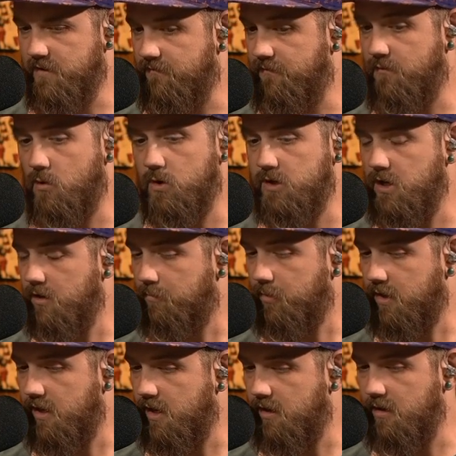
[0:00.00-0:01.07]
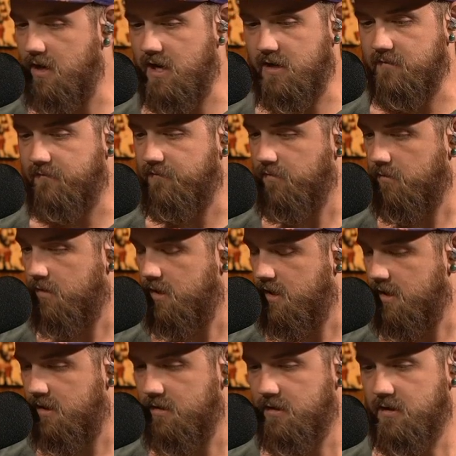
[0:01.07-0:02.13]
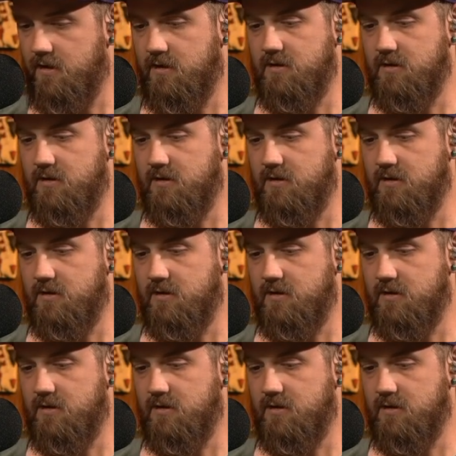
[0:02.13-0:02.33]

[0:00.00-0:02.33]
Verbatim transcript: four year player out of Florida.